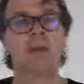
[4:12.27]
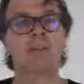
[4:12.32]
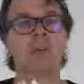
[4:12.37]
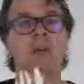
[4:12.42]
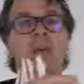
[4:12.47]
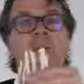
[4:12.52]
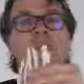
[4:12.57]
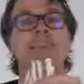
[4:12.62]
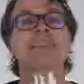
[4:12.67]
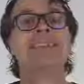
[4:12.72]

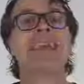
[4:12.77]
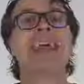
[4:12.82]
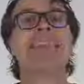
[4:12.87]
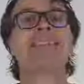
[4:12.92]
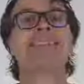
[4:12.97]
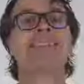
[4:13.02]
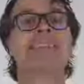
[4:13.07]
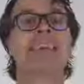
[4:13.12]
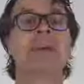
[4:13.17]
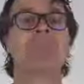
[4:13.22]
So
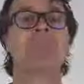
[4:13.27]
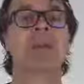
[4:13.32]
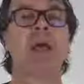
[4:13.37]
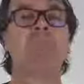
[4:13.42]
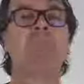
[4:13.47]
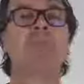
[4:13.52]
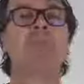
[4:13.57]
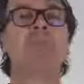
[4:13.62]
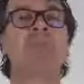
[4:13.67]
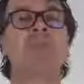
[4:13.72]
Ted's tip
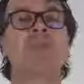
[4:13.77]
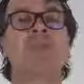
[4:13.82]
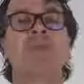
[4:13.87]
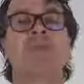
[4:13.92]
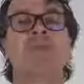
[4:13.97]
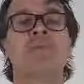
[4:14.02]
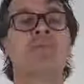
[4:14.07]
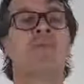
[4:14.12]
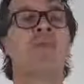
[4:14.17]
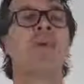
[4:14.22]
number
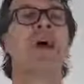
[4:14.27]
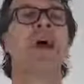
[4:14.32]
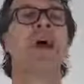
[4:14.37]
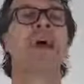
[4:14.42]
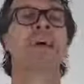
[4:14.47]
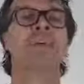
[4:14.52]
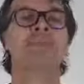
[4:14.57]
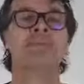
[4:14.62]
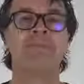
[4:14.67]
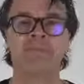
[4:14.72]
2 for
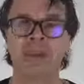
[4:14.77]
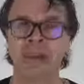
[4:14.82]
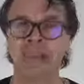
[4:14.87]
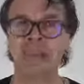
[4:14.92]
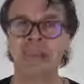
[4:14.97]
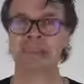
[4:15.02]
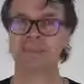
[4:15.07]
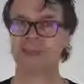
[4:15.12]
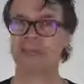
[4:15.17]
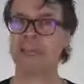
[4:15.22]

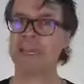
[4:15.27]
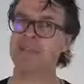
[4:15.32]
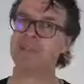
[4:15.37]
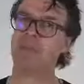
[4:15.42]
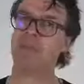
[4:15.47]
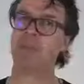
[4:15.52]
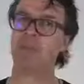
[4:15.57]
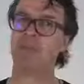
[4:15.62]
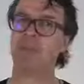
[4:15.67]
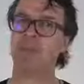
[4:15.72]
effective
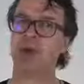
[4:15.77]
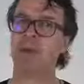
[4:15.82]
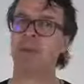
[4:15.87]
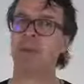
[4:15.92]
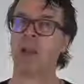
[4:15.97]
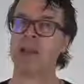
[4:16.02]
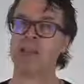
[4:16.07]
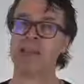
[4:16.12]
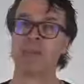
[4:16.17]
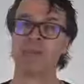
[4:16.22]
inversion
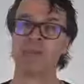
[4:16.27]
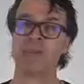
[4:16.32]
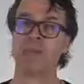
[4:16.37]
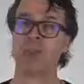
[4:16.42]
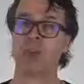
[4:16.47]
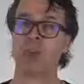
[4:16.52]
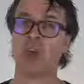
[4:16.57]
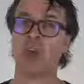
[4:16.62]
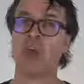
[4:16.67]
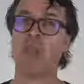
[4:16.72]
mobilization
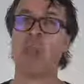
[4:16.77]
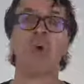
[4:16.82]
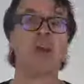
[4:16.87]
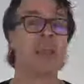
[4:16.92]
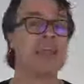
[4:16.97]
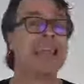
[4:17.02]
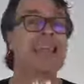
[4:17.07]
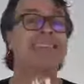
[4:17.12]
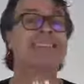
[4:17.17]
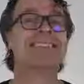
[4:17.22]
of the
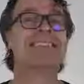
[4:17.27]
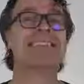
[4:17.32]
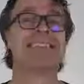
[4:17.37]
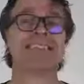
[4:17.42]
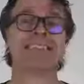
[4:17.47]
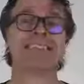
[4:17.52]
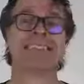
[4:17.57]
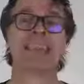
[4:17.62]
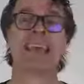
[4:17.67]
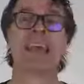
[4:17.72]
cuboid is
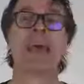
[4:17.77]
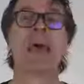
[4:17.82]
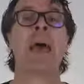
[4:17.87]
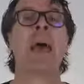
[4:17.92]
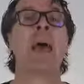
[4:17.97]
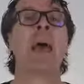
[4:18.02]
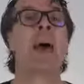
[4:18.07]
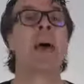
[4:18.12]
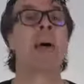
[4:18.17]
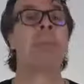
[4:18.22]
this.
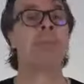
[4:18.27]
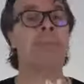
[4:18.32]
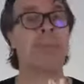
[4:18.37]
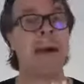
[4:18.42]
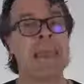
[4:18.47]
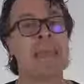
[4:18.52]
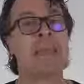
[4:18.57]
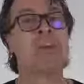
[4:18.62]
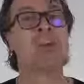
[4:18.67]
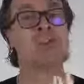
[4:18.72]

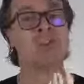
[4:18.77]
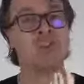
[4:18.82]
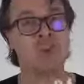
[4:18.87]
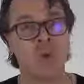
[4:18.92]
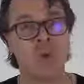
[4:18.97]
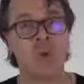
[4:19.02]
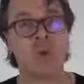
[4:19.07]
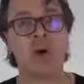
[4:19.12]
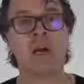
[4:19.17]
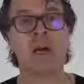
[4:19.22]
Make
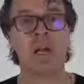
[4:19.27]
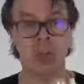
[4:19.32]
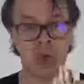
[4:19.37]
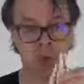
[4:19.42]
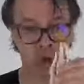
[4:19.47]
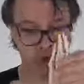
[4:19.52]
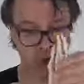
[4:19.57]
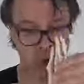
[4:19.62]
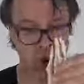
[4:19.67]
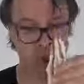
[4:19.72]
sure
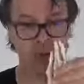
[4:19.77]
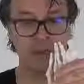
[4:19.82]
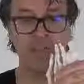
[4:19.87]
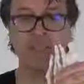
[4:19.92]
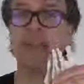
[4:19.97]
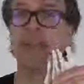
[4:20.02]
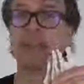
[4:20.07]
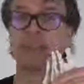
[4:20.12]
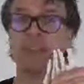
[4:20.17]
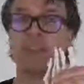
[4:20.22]
you're
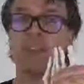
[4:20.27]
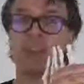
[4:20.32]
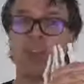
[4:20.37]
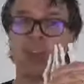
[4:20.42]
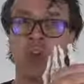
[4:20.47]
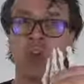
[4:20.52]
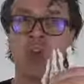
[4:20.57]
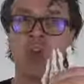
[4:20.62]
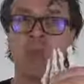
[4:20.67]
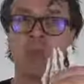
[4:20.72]
contacting the
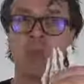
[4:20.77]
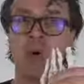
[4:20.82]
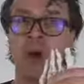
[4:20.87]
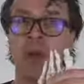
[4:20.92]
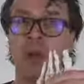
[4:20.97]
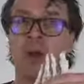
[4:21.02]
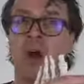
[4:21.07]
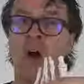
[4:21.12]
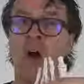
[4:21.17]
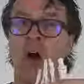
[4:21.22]

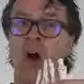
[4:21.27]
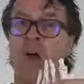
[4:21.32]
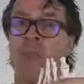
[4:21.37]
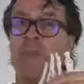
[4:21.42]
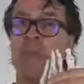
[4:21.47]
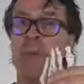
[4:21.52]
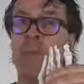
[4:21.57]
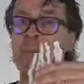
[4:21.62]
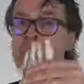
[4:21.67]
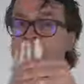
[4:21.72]
cuboid
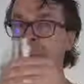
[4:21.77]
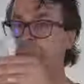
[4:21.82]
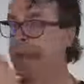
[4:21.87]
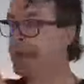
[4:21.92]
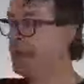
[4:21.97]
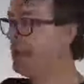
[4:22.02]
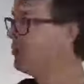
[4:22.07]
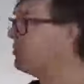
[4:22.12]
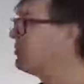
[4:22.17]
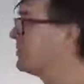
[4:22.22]
on the
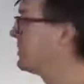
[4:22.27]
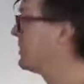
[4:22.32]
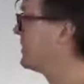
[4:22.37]
medial